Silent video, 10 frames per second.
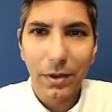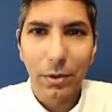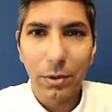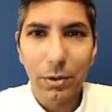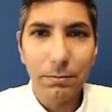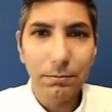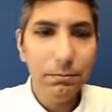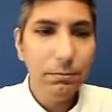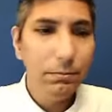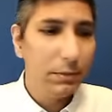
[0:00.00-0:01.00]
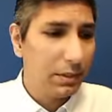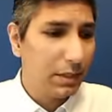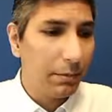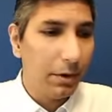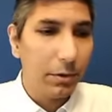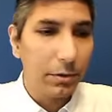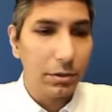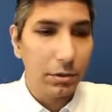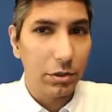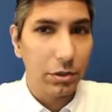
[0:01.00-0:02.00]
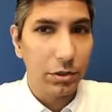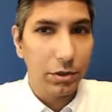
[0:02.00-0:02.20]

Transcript: or some other solution,